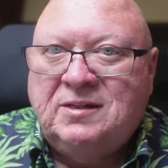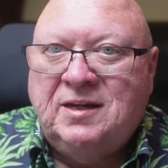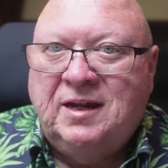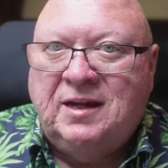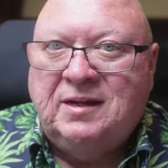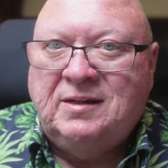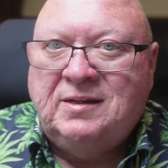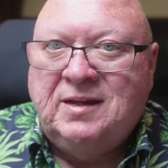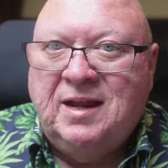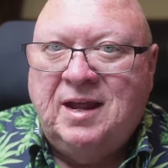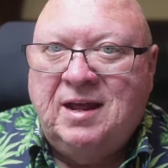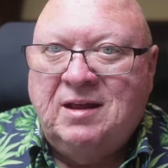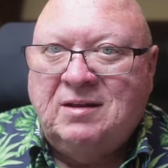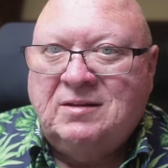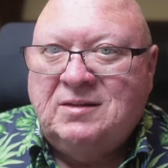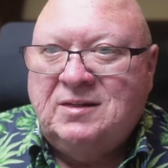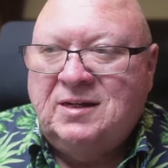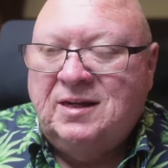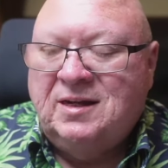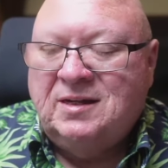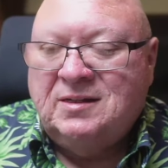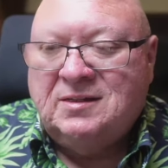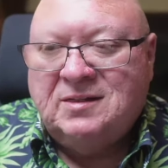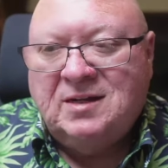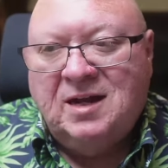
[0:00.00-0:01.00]
take down
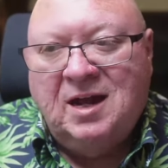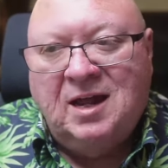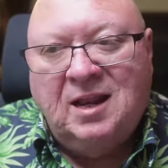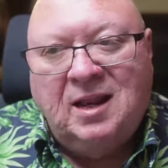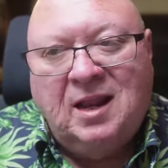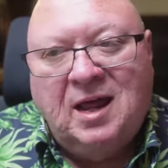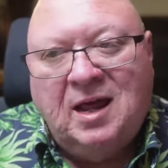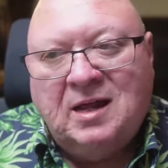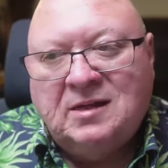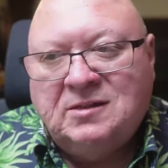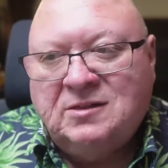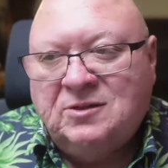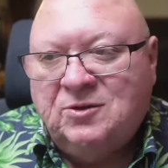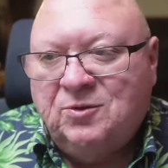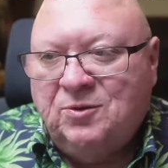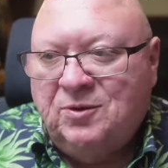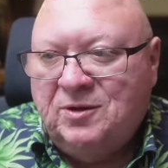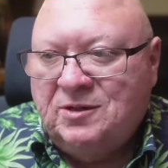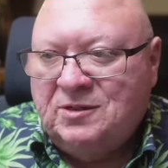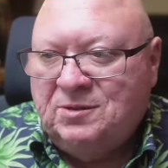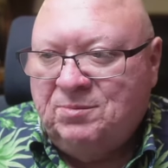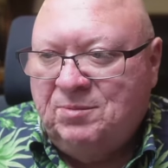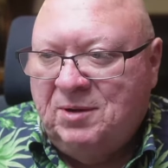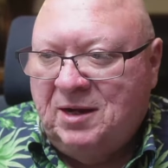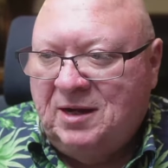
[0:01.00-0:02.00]
tents. Got a lot of
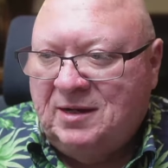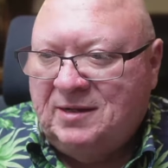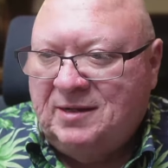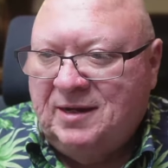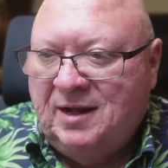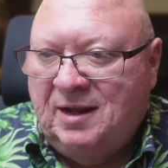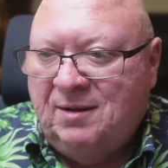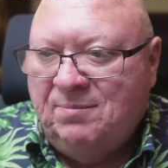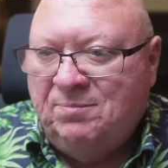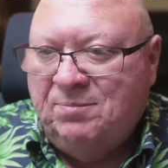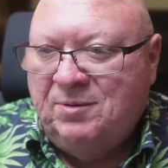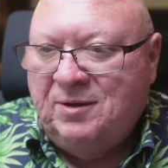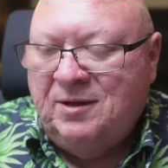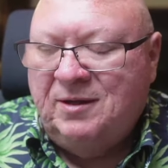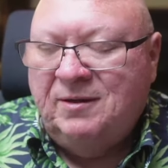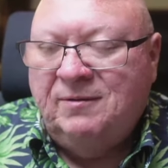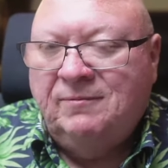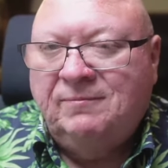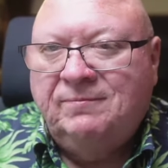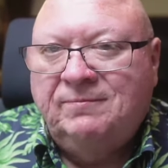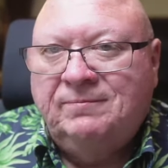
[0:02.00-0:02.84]
stories about that. But